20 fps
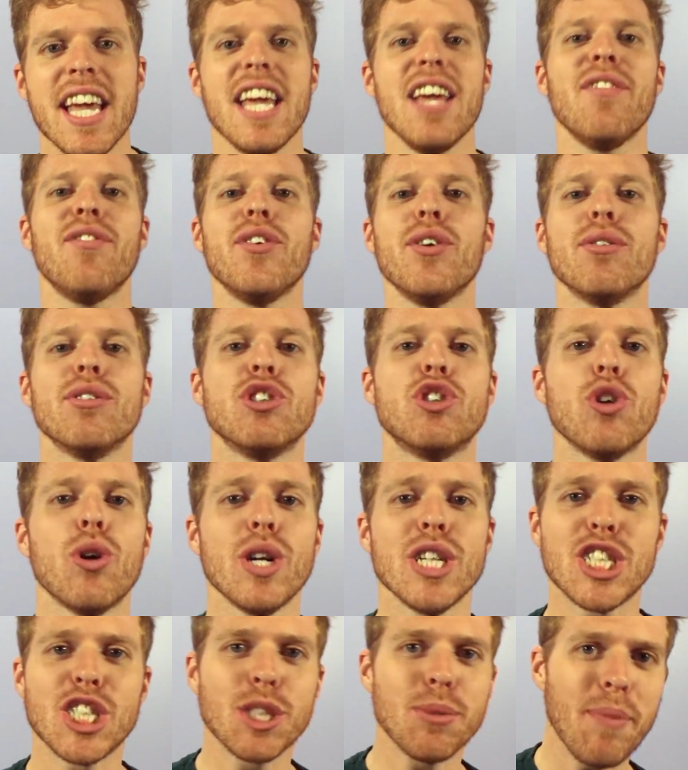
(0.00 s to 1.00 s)
If you
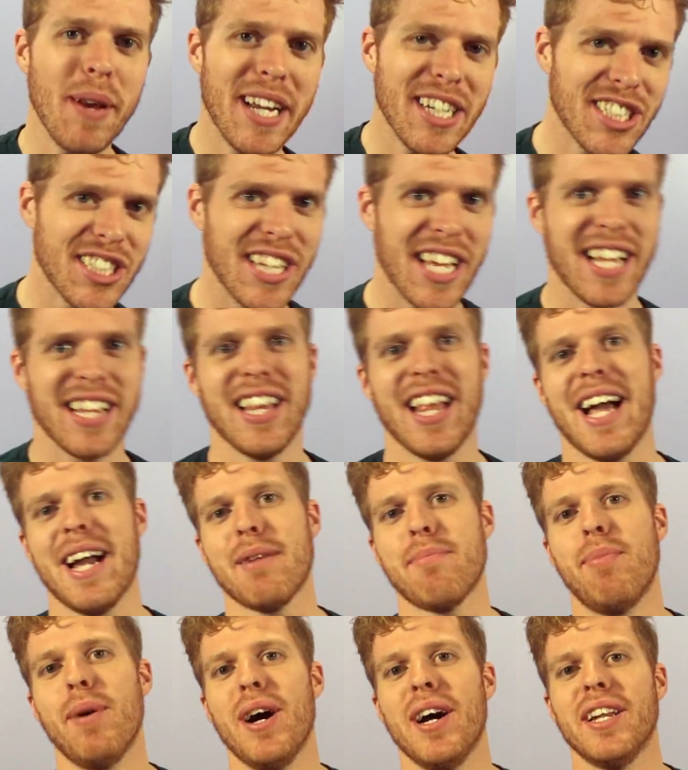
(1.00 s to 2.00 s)
enjoyed, smash that
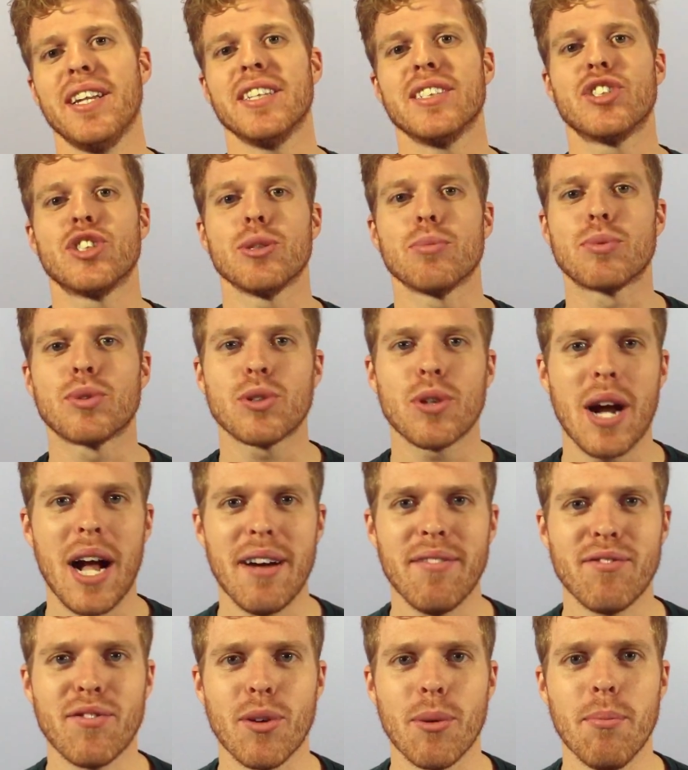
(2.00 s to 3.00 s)
like button,
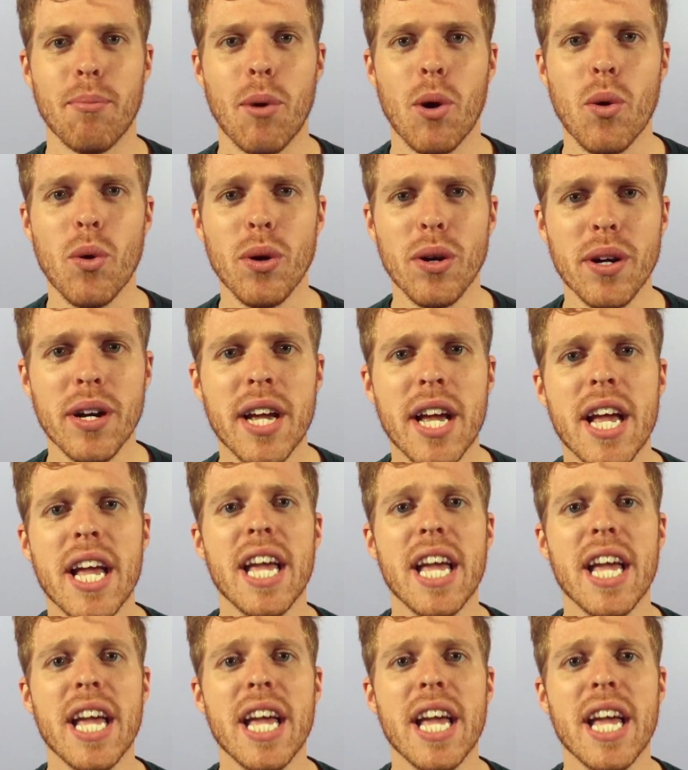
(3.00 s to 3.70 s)
subscribe for more,